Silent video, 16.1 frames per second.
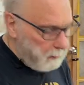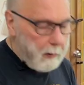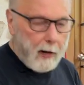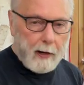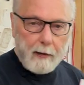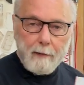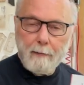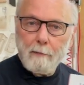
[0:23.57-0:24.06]

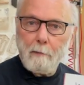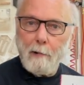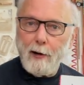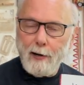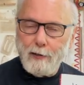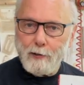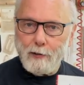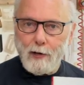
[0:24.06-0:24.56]
one
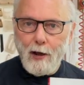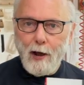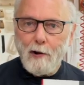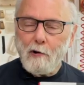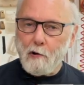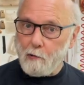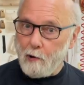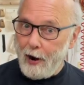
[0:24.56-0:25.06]
was
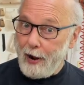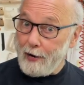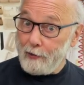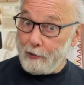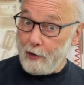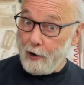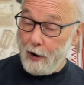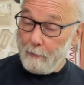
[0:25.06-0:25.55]

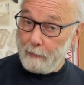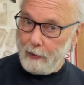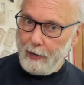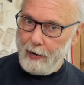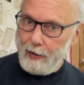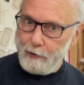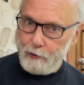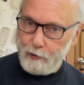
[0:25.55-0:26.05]
Grand
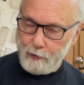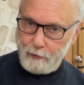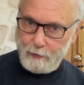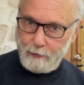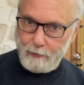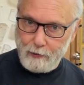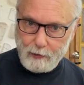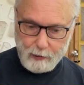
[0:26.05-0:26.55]

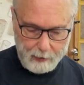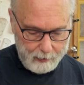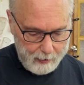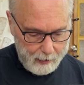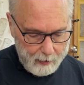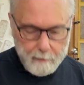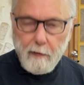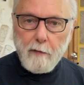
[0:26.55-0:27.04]
Complications,
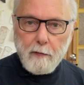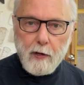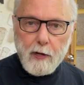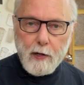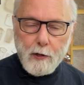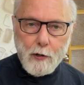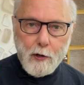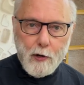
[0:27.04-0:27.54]
50
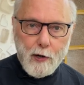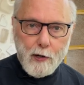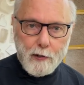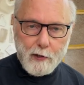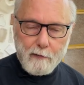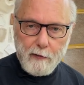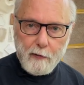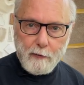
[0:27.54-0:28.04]
guitars
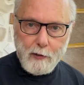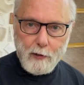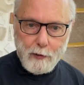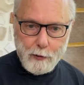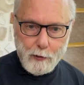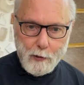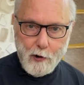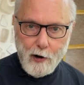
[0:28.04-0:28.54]
and 50
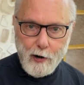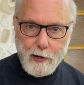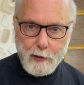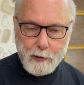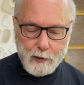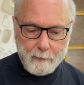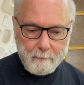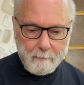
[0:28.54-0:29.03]

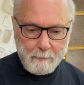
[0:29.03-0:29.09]
stories